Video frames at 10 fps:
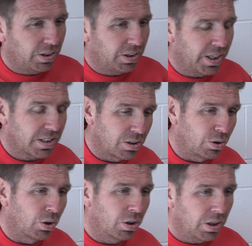Yes
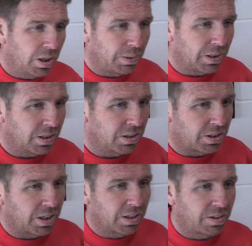and no. I mean, at the end of
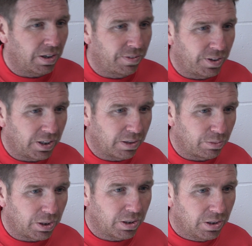the day, I feel that
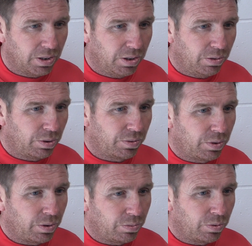we've
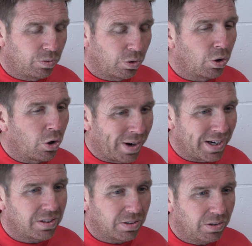done all
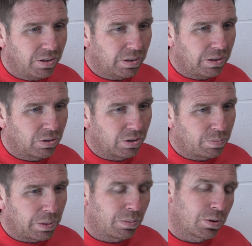right.
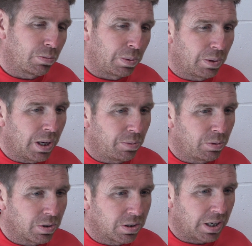Some people are happy
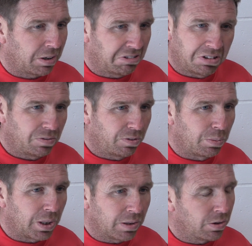with the second. For
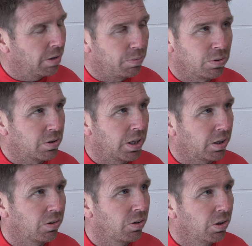me, I'm not happy with the
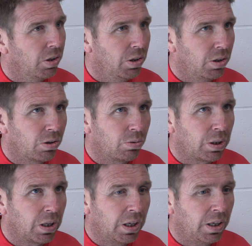second.
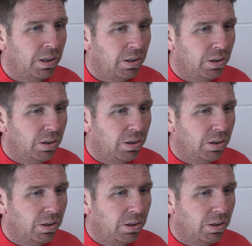We've